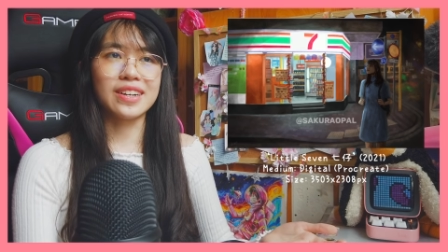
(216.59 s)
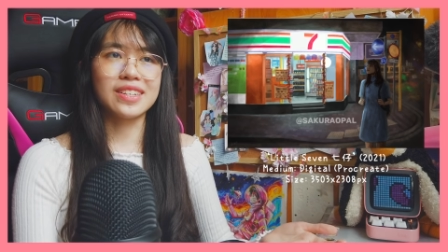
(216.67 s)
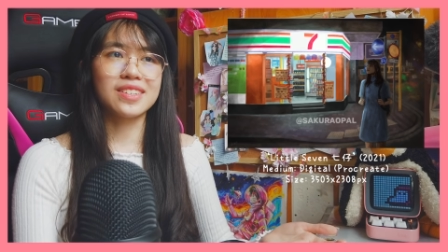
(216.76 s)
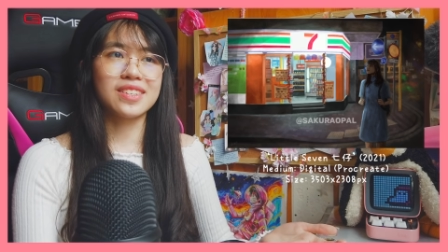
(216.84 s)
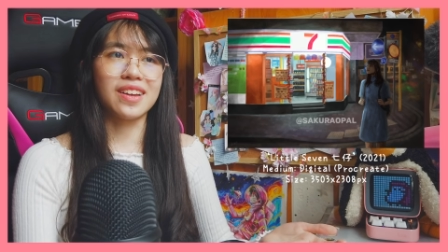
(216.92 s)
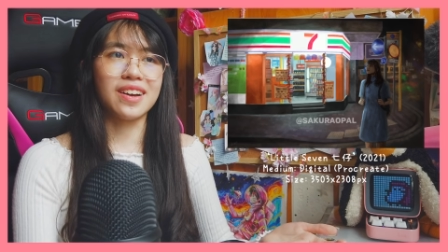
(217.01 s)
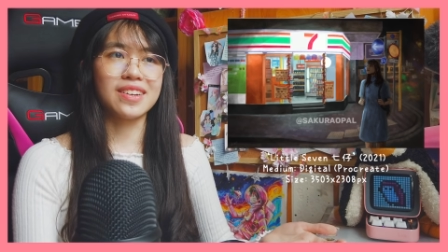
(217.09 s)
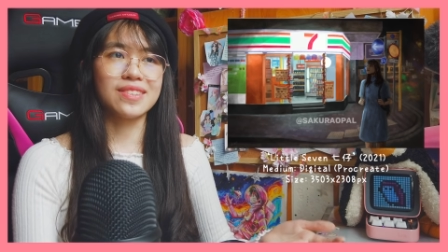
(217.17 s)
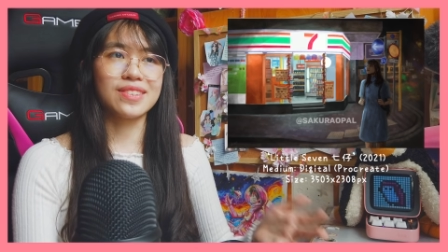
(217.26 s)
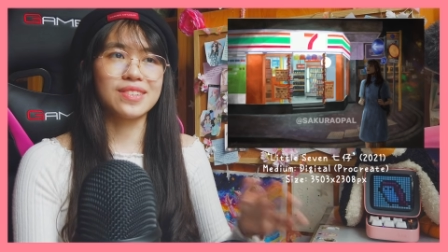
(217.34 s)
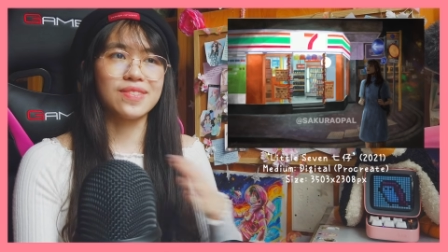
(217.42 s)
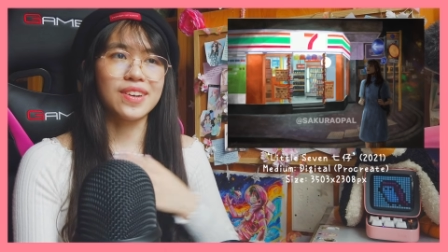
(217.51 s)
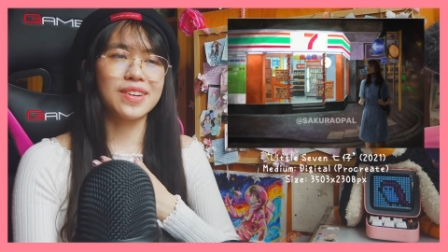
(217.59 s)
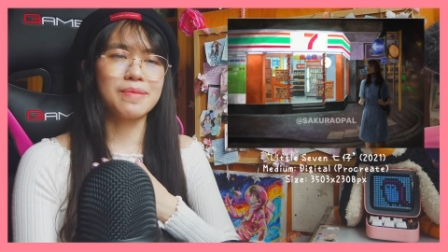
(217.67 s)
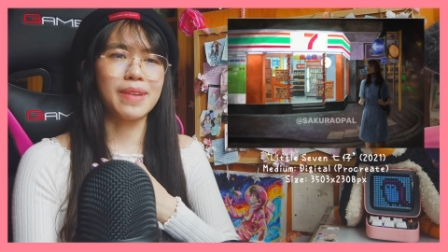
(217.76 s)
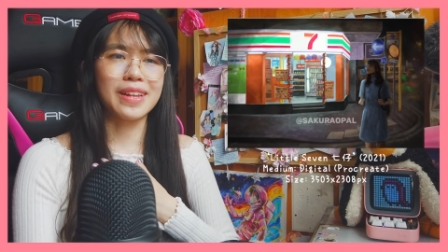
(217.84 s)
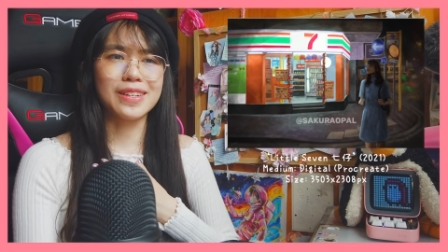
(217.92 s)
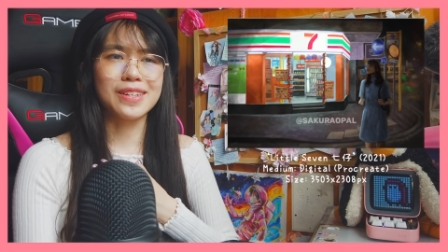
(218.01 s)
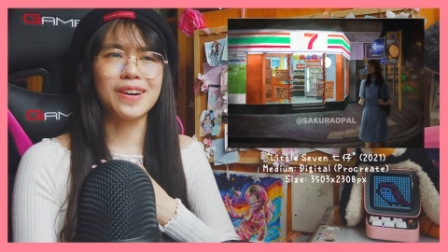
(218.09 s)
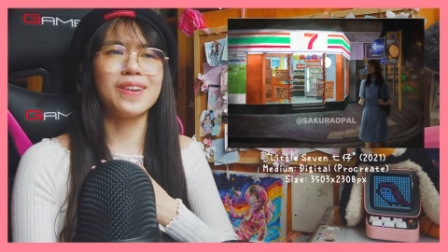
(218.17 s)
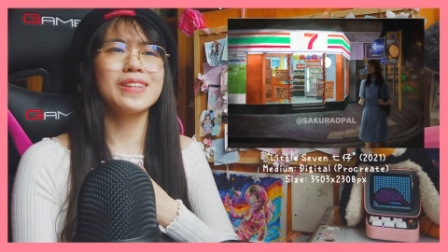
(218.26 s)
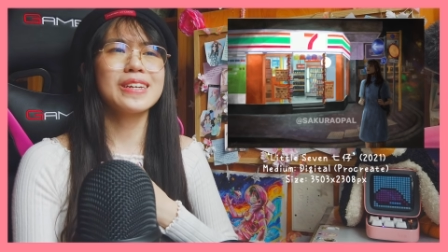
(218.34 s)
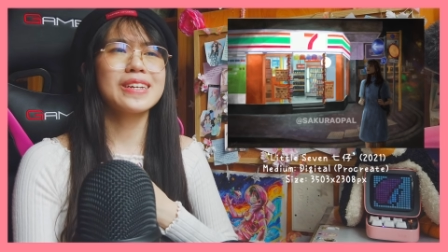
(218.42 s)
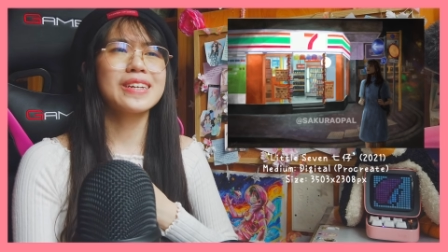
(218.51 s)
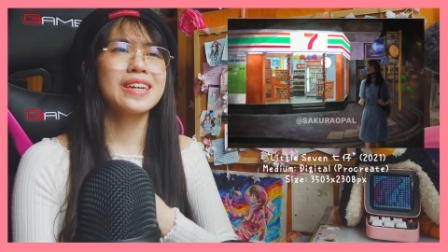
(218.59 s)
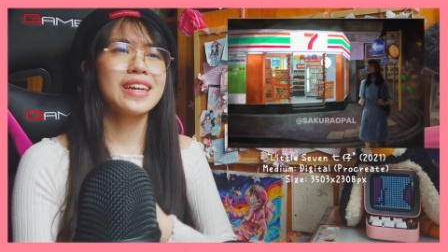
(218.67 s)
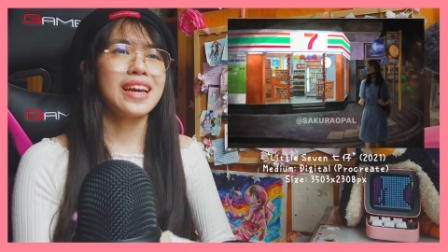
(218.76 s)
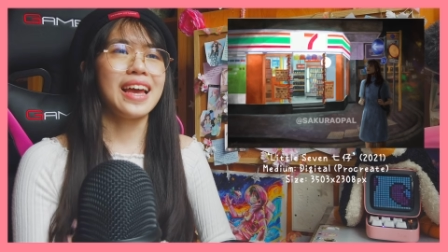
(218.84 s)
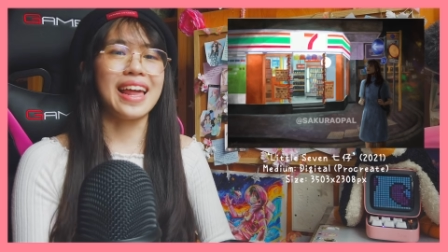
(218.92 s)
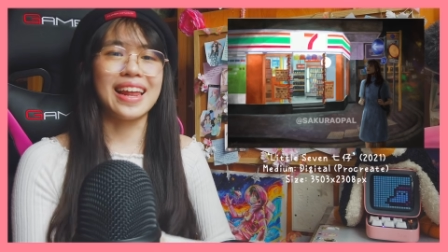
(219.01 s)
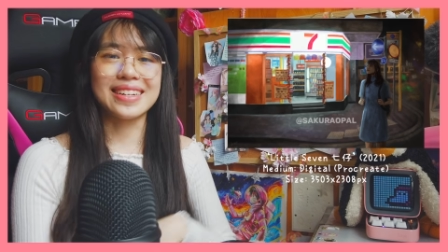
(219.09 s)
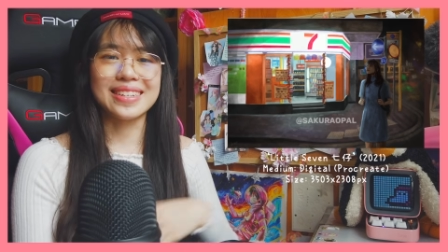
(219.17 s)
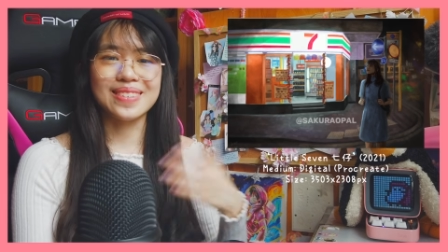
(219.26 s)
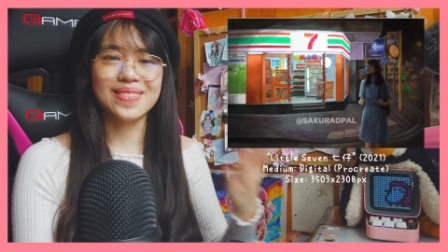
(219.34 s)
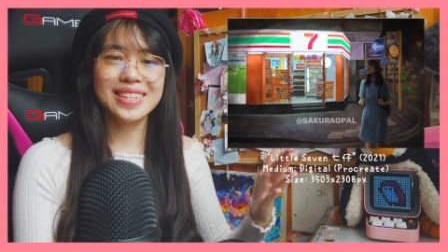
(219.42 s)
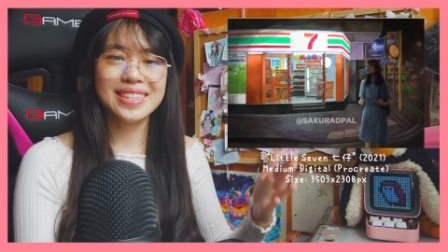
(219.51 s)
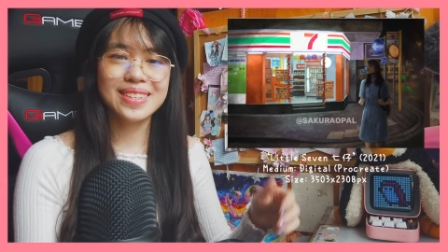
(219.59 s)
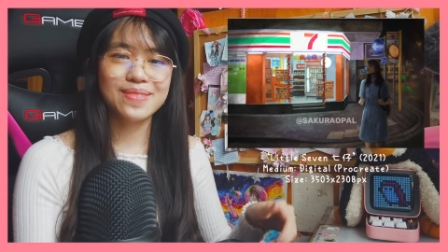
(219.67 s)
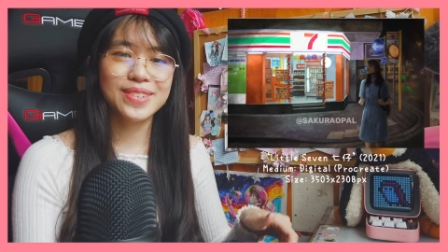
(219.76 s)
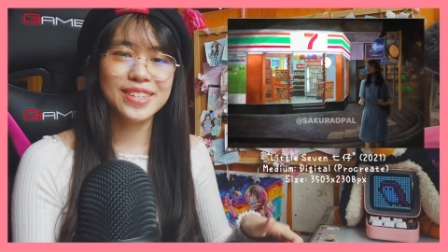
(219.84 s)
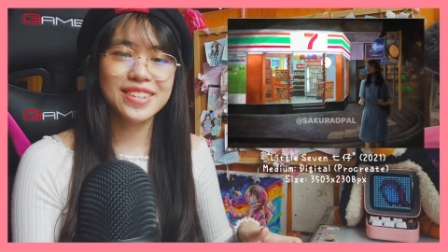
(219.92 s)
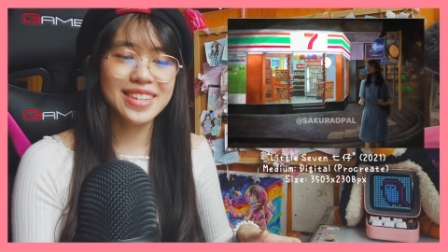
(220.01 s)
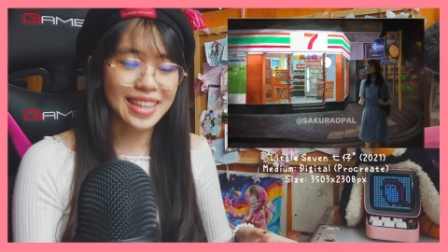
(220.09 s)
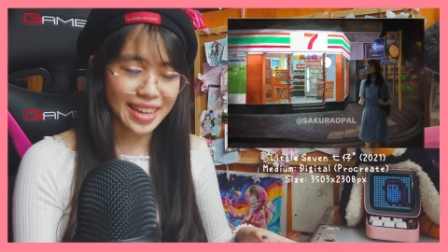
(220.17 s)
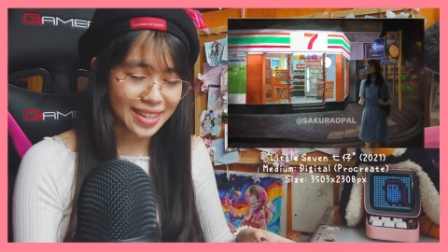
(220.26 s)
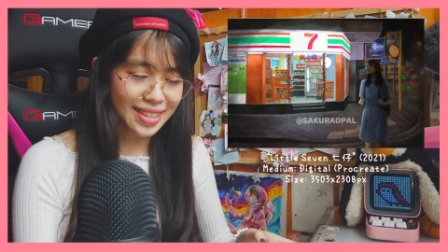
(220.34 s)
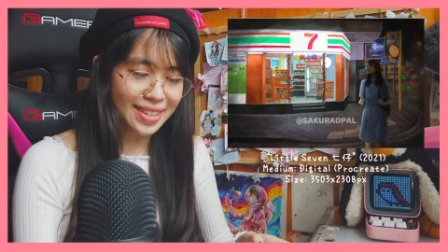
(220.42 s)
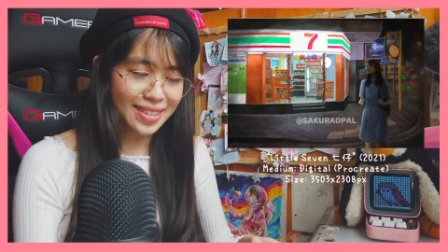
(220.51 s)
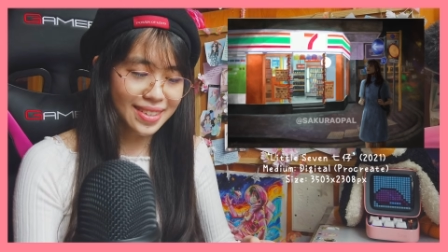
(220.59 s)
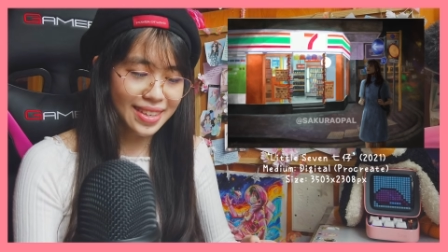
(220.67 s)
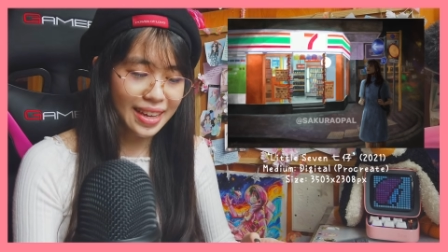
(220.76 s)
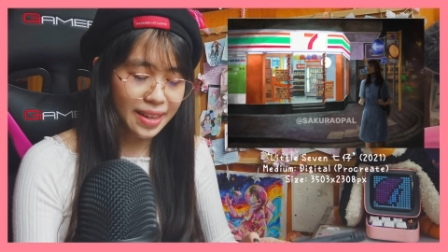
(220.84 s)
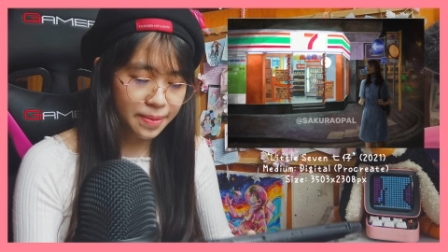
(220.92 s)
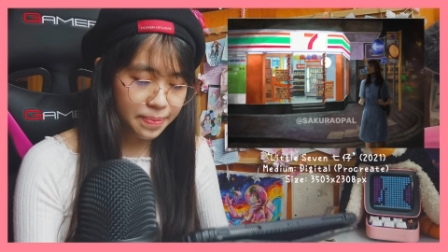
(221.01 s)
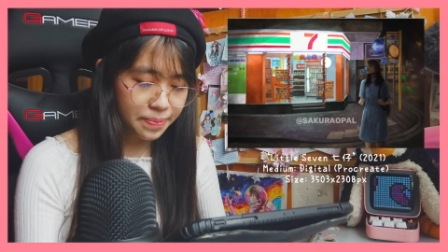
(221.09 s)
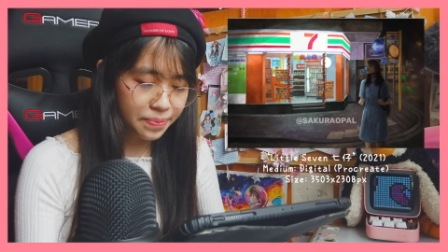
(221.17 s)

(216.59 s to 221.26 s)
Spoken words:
I just thought it was very melancholic, and I just wanted to portray that. So yeah.